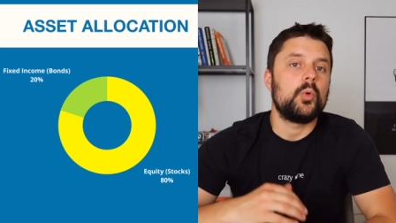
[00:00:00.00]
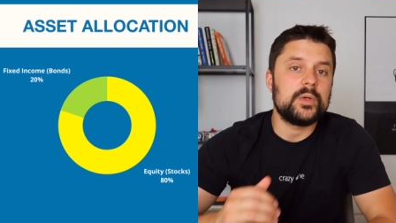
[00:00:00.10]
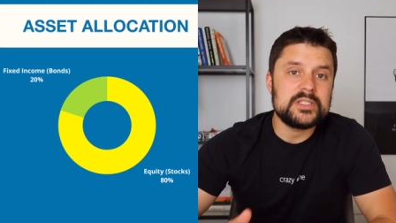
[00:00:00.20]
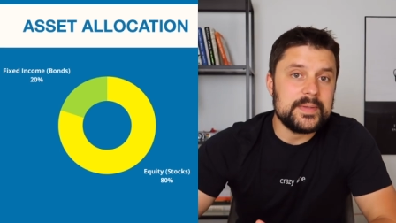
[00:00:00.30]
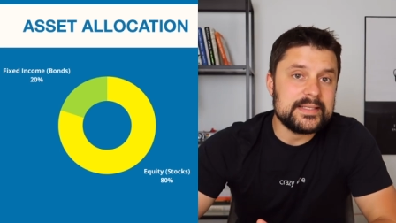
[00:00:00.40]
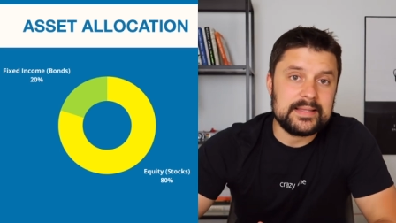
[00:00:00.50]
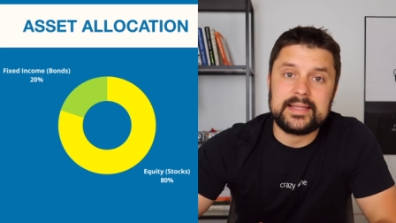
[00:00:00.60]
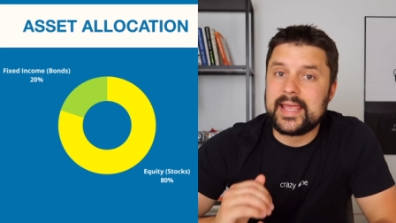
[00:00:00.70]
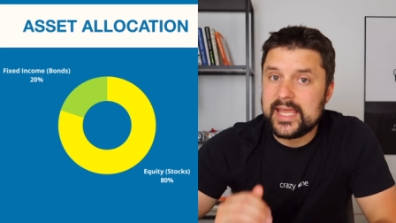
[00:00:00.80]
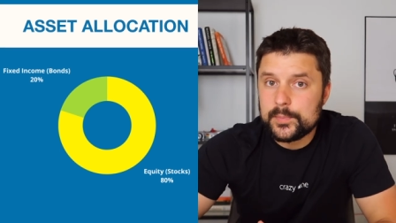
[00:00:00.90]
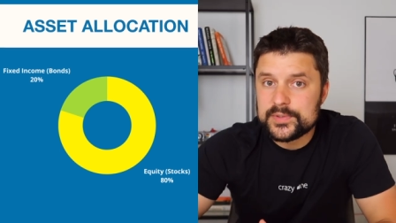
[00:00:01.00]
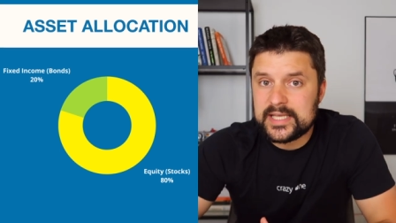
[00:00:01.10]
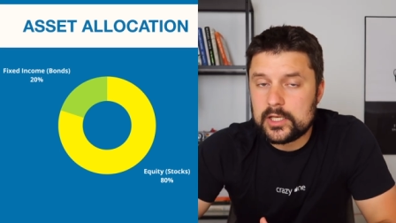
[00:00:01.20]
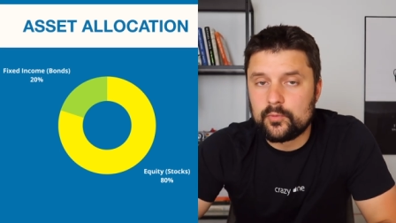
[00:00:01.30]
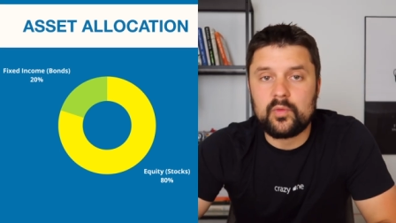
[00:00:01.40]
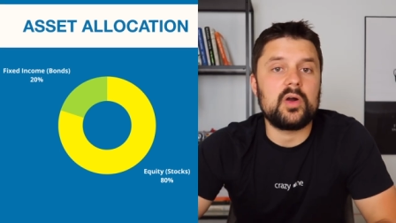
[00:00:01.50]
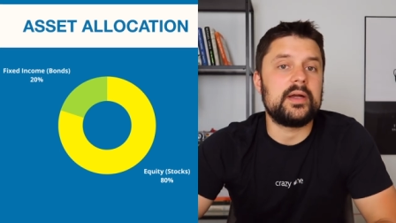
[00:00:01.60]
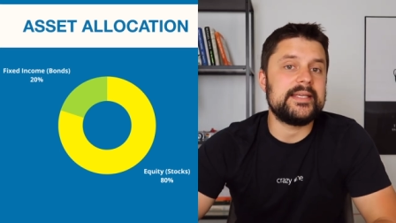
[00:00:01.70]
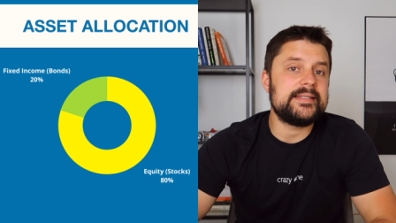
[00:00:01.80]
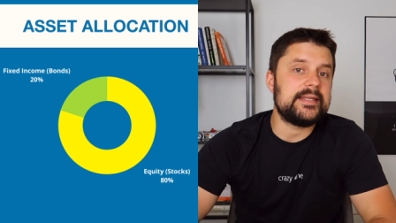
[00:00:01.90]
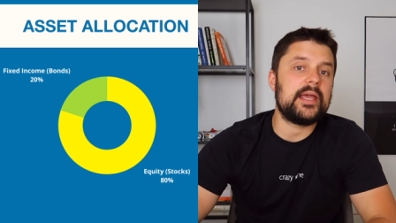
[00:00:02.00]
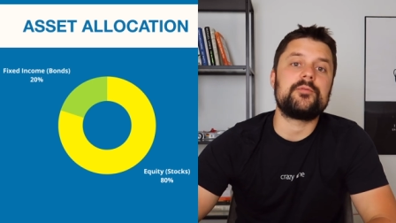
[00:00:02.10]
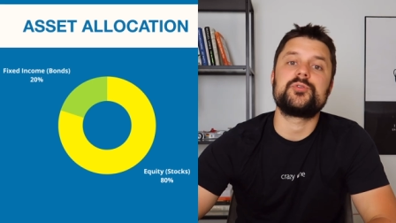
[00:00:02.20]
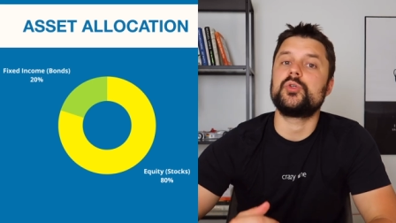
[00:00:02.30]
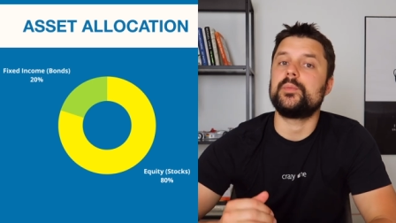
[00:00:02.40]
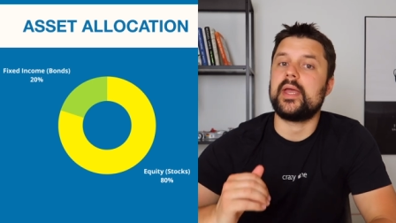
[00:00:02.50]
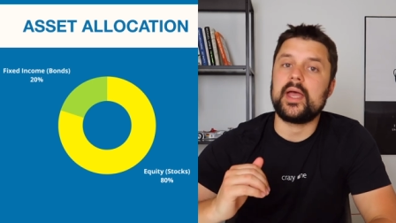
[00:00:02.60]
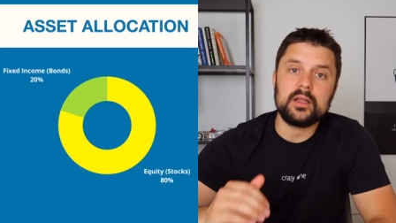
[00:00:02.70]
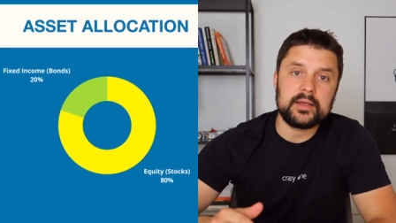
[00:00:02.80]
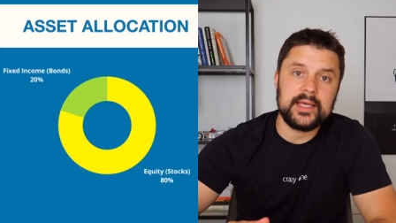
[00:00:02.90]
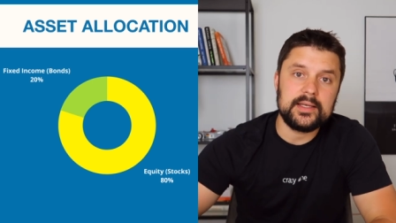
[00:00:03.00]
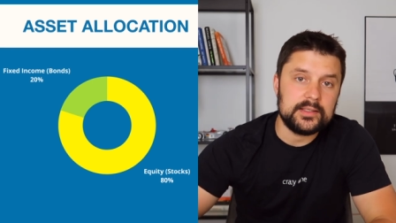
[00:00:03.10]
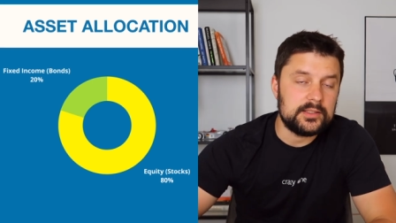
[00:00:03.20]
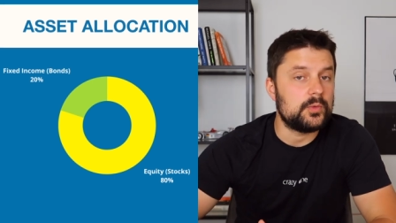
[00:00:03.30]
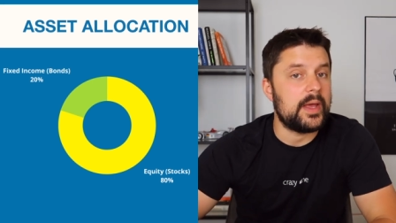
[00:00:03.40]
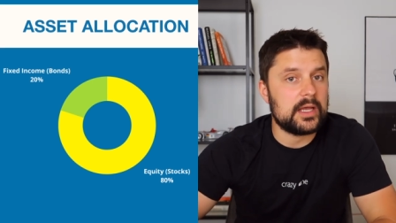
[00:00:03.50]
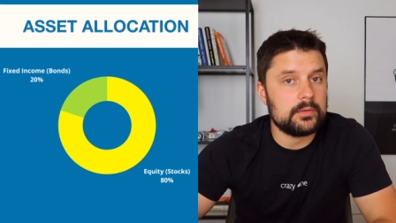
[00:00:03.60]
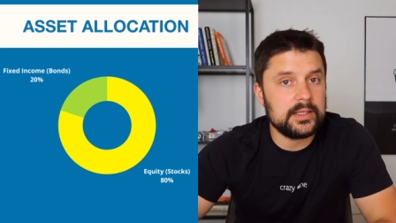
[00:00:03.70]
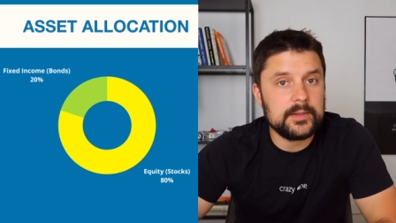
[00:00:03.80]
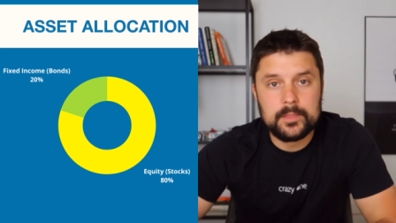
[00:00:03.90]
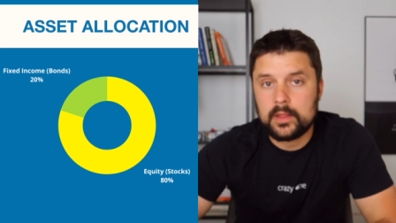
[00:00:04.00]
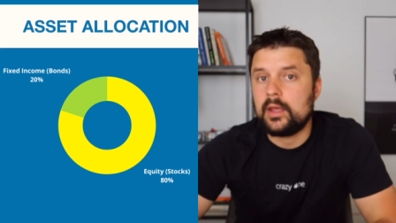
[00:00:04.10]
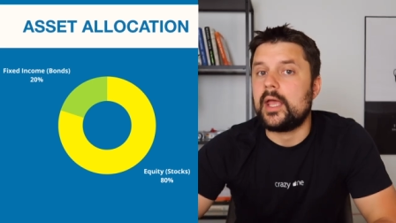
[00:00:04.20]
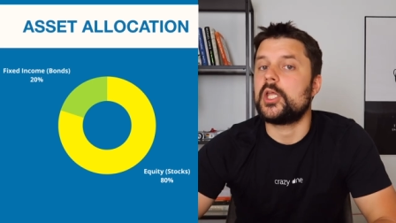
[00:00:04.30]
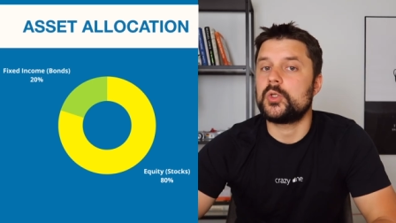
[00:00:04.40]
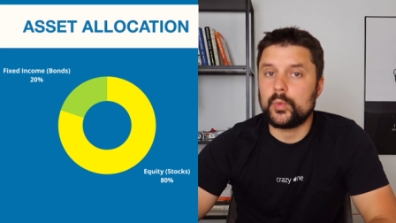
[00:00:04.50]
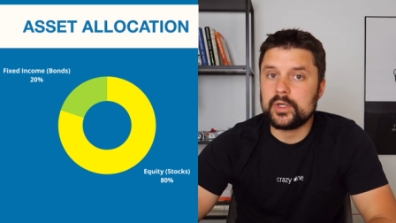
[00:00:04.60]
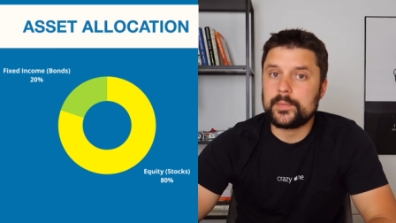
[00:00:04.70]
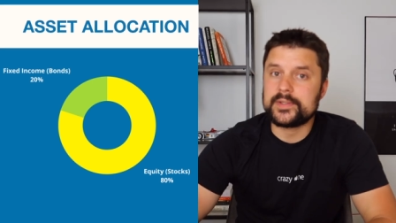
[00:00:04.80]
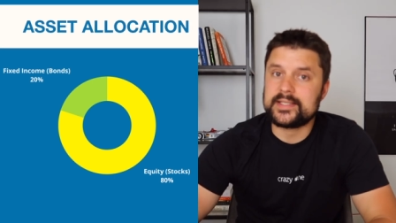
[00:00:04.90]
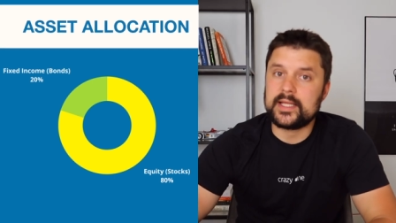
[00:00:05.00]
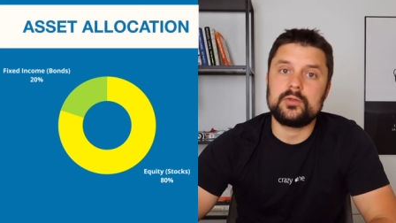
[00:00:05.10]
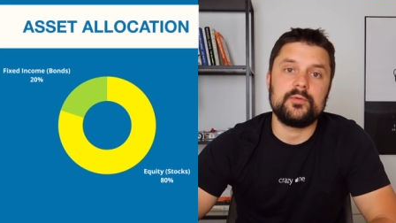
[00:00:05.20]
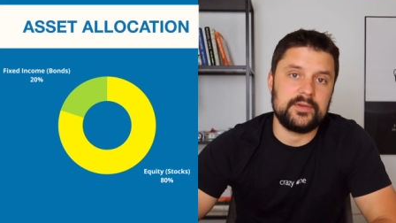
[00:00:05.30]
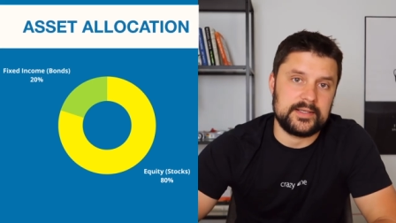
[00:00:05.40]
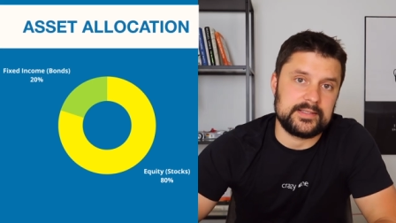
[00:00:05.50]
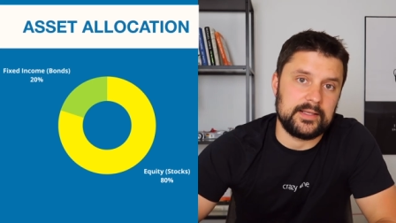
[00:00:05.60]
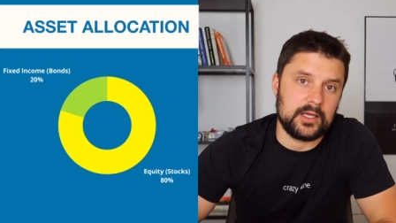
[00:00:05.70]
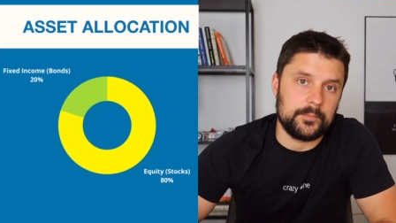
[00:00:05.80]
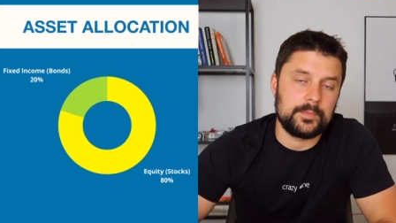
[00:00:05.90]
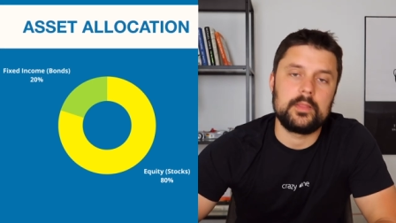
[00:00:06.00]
which means that eighty percent of our E T Fs should be allocated to equity and twenty percent to fixed income.